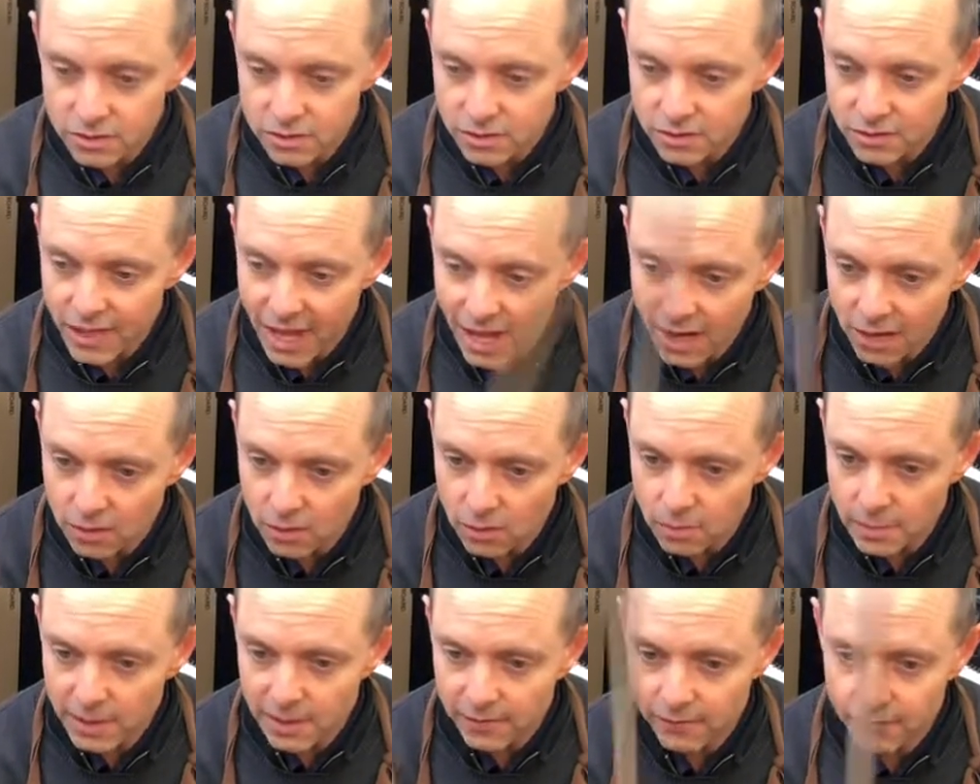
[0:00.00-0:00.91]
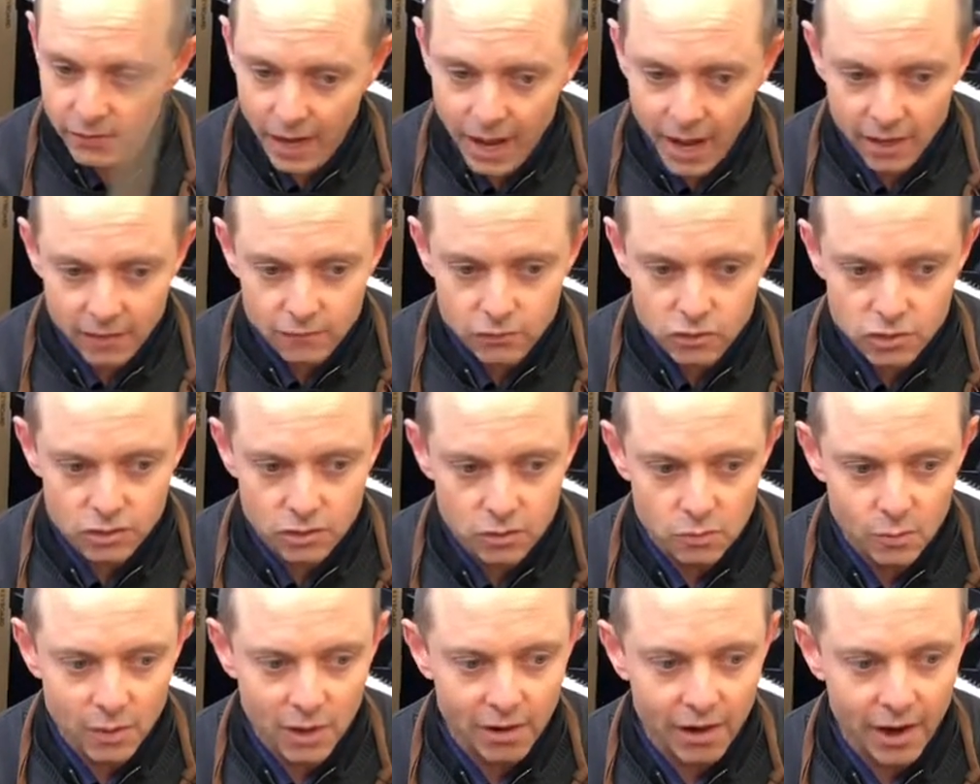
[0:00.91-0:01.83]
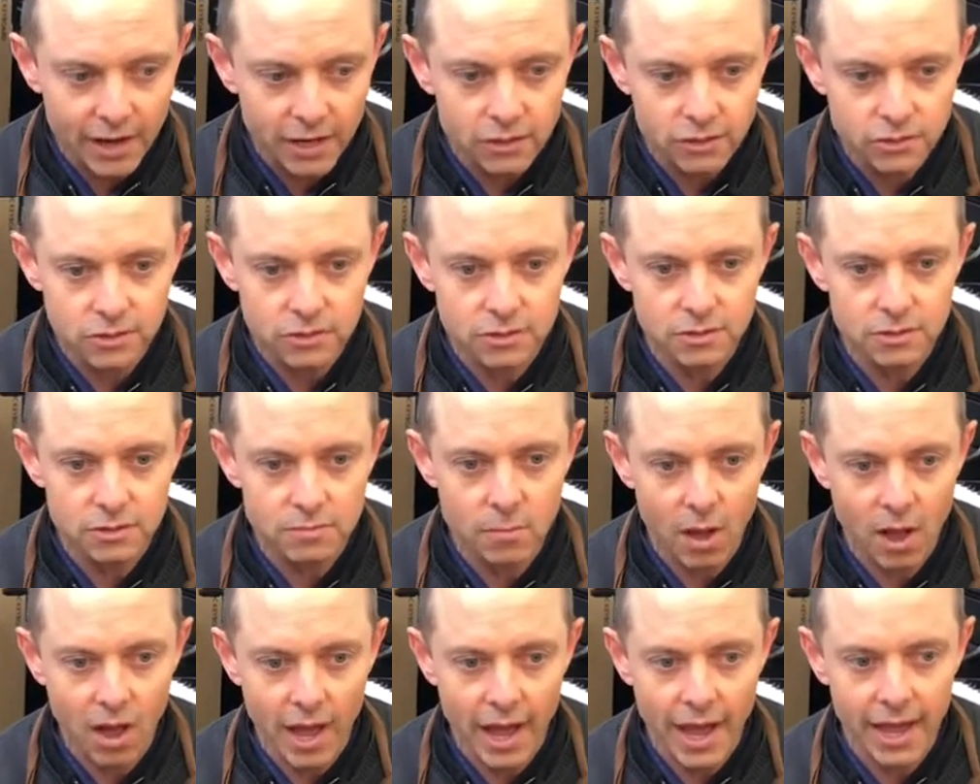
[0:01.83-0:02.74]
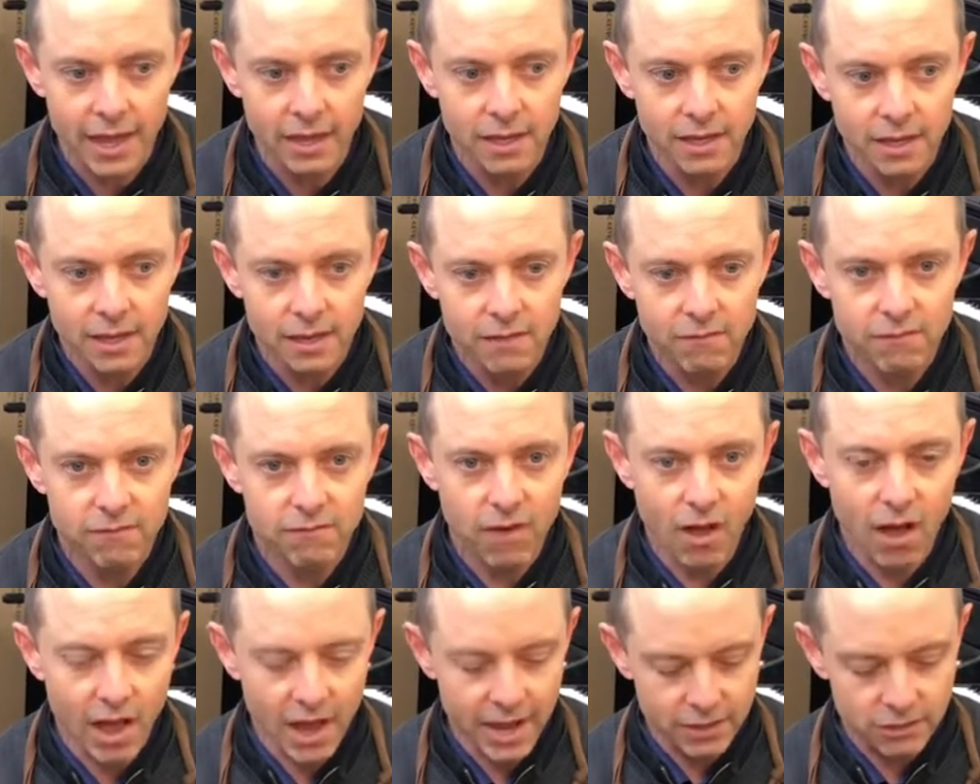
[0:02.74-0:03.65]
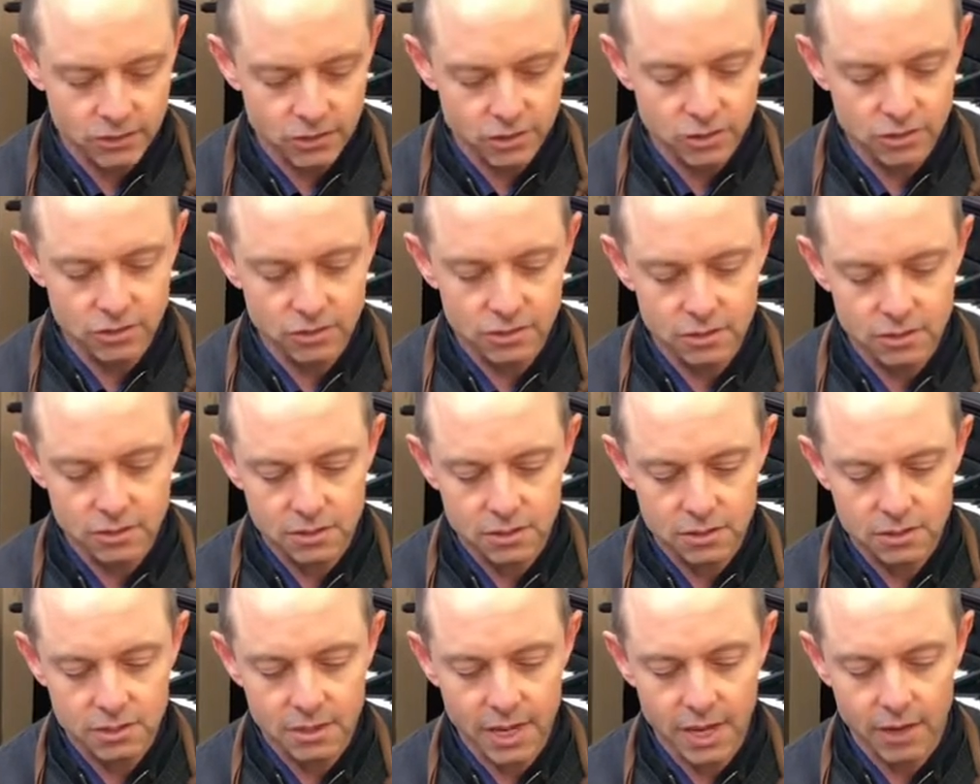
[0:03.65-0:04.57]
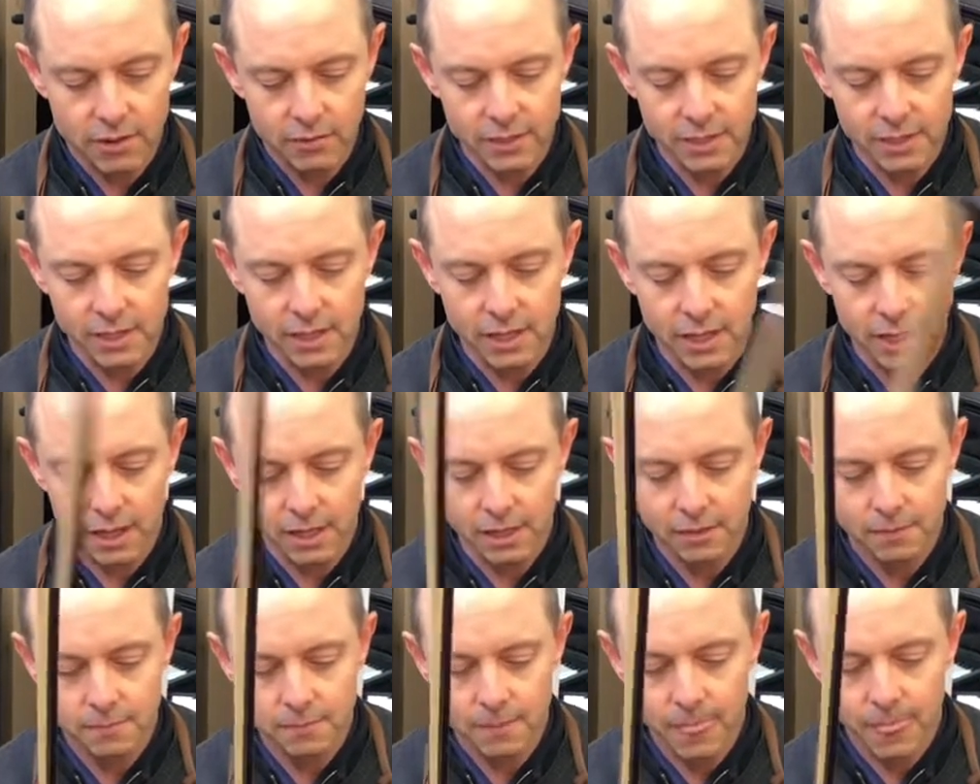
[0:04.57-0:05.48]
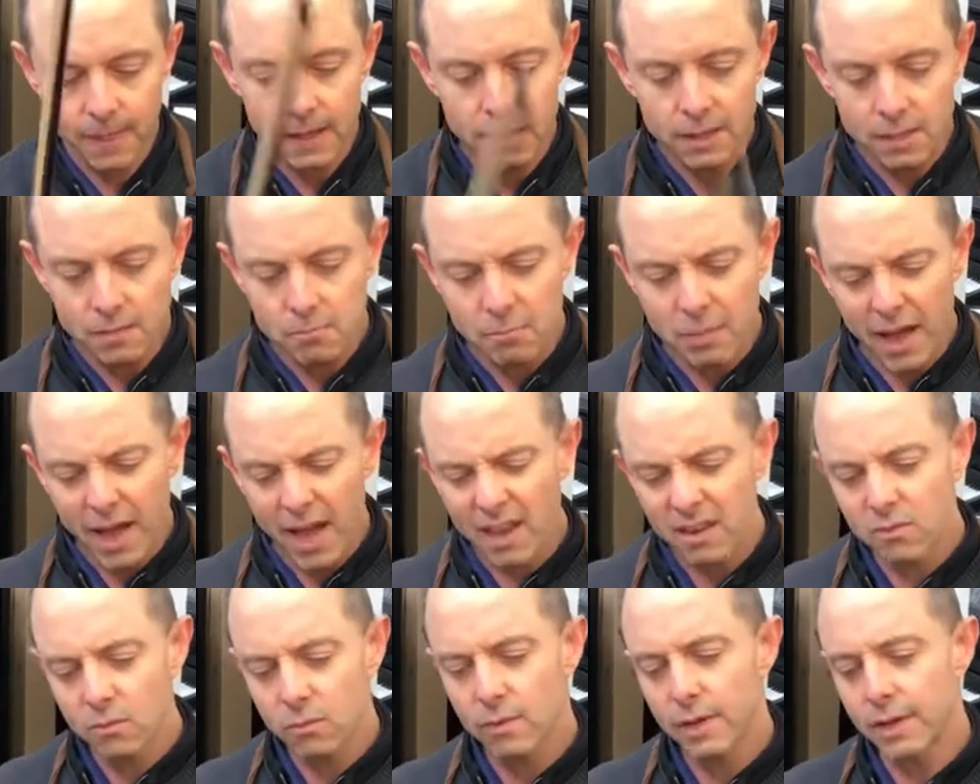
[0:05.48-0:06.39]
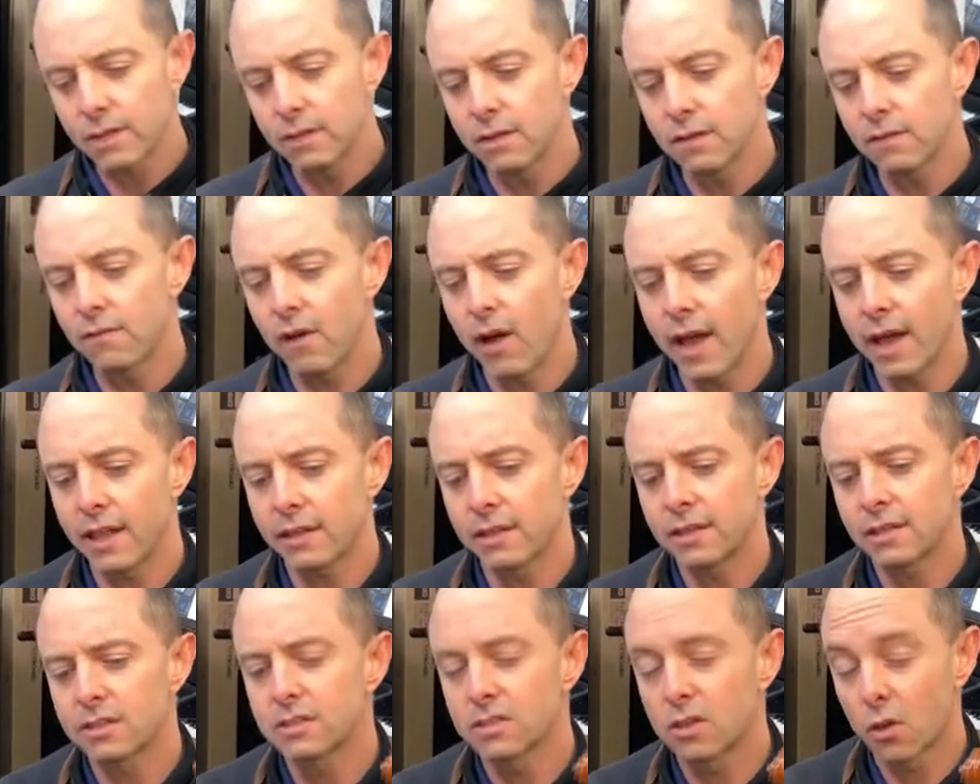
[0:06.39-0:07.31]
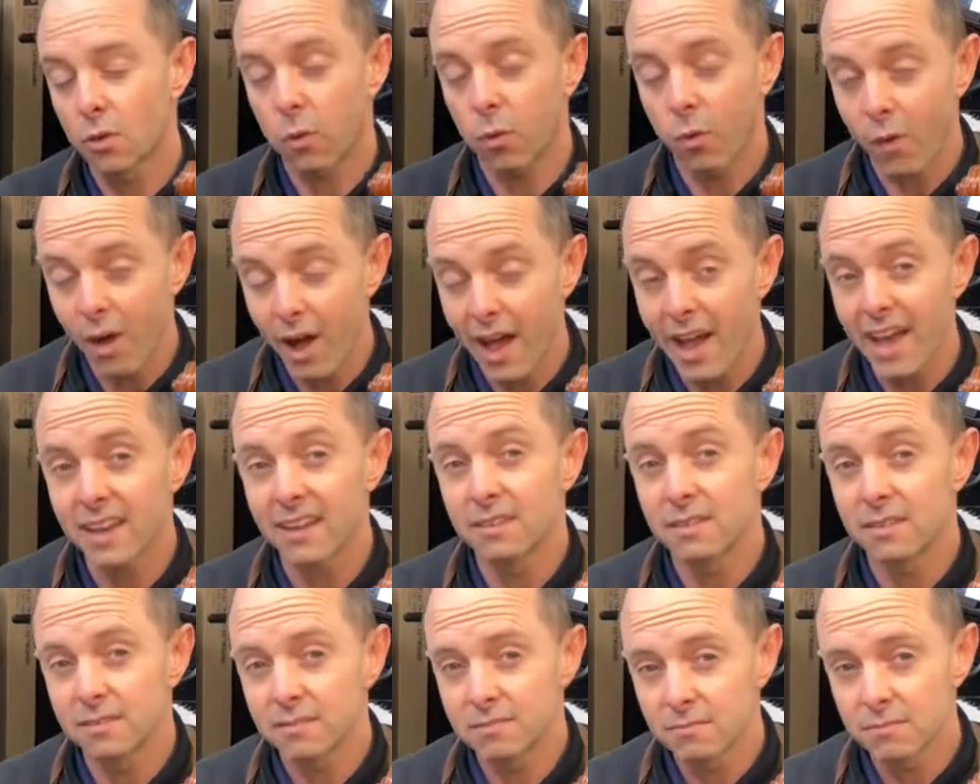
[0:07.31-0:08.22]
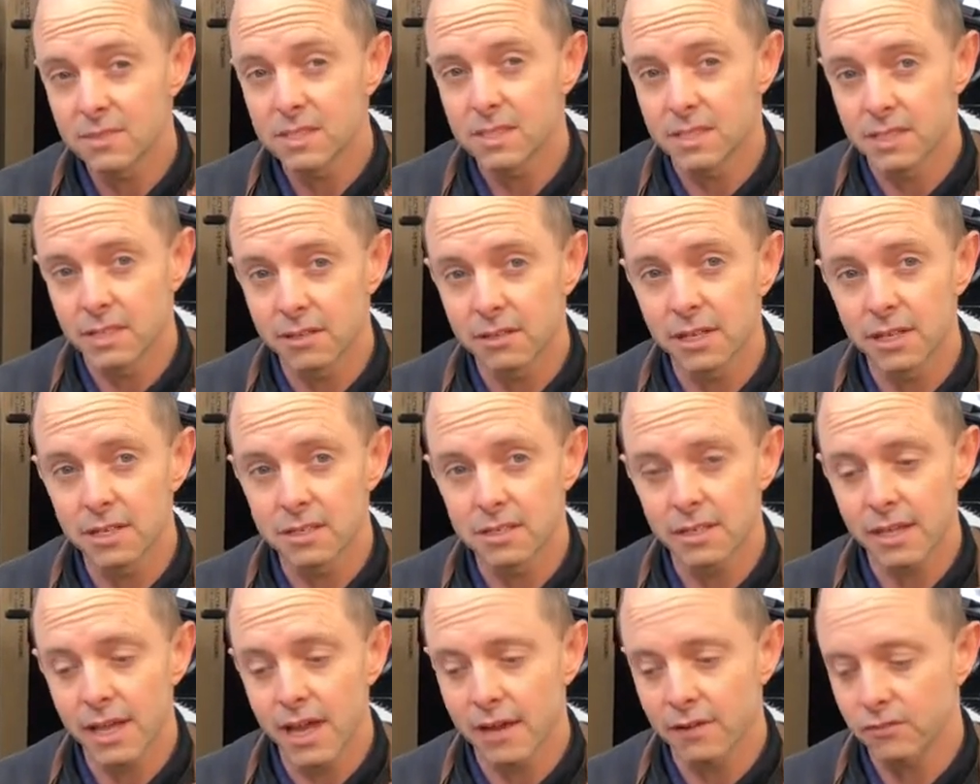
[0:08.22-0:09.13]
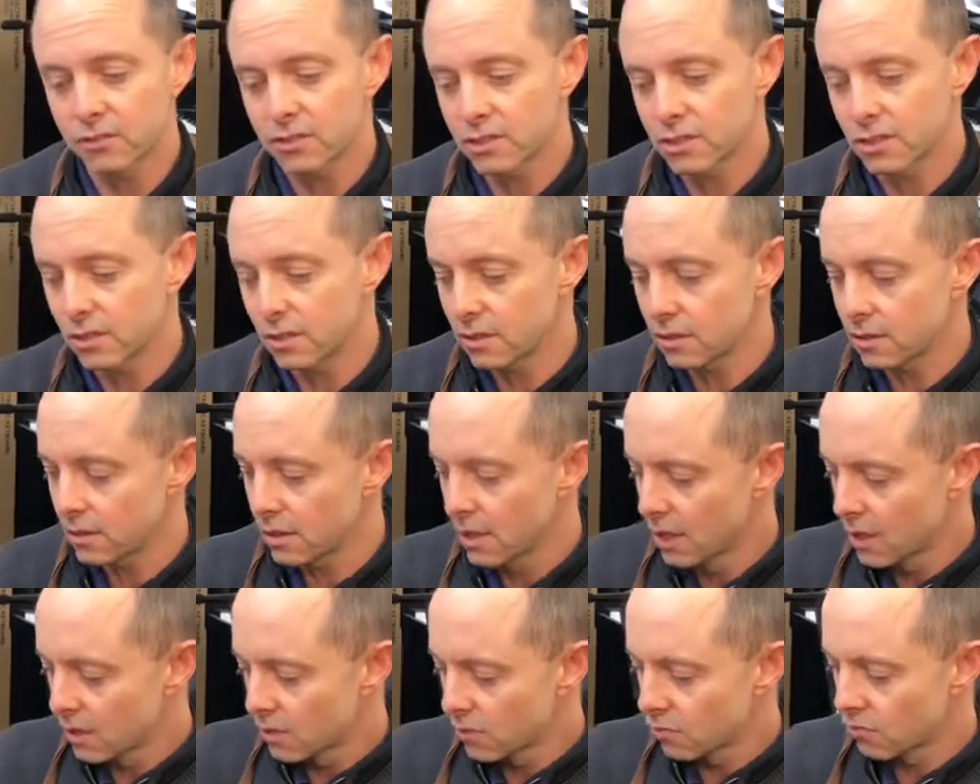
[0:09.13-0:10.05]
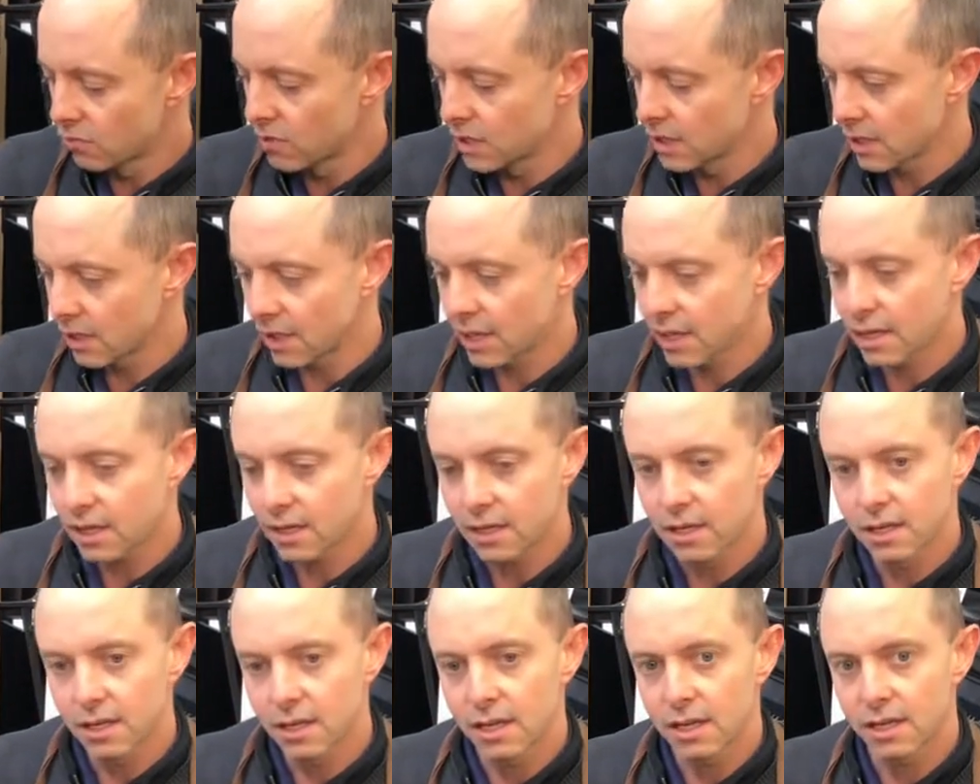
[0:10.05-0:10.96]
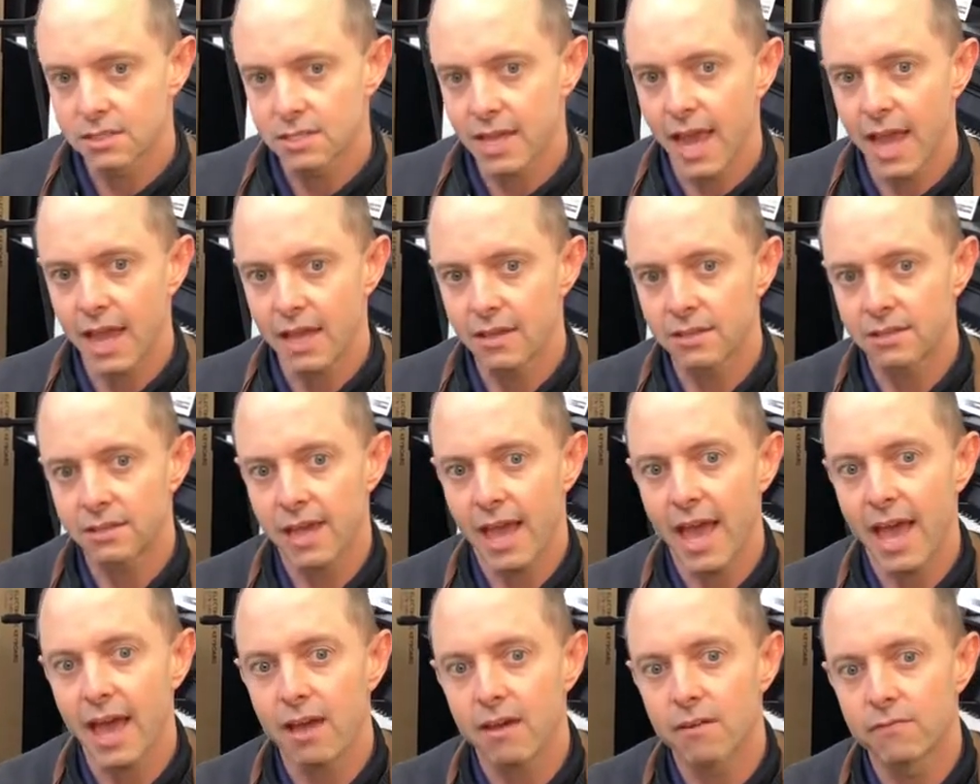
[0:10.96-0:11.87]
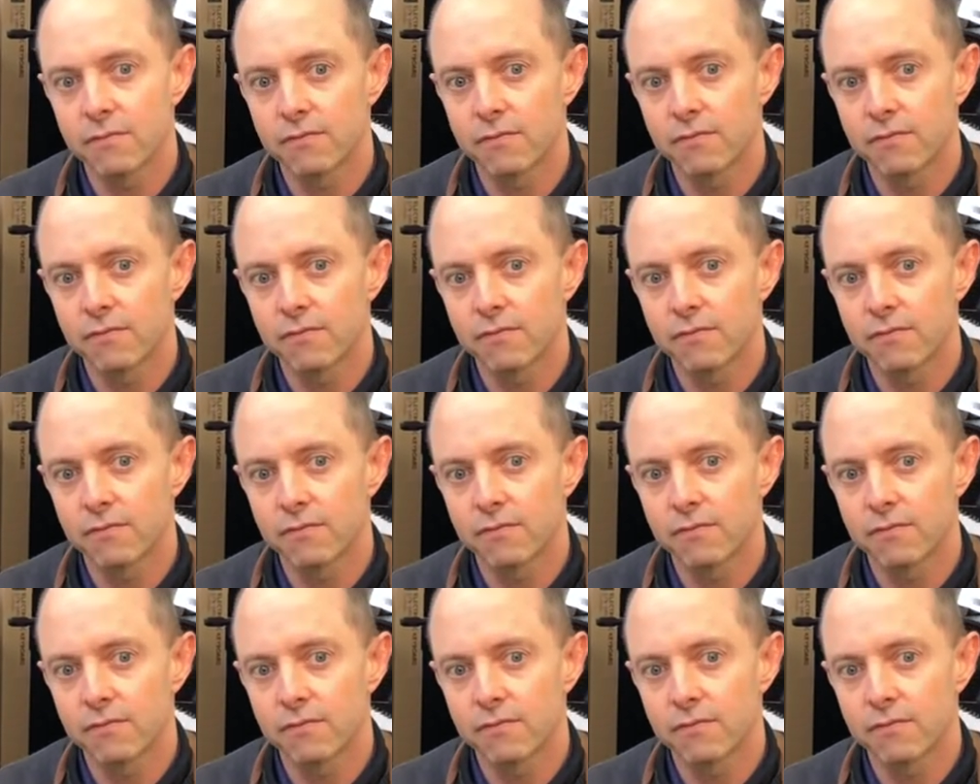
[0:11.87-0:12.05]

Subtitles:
that little bit of out of tune where I could use my fine tuners down here. But when your violin is quite seriously out of tune, really it's handy to have